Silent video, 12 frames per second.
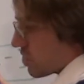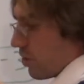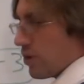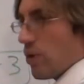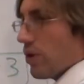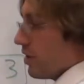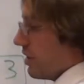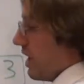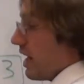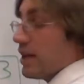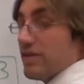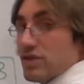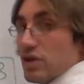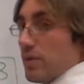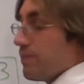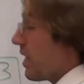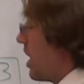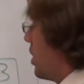go in order, negative
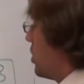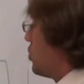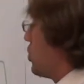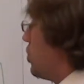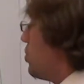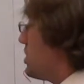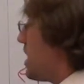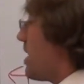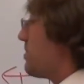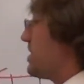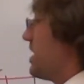2. 2 times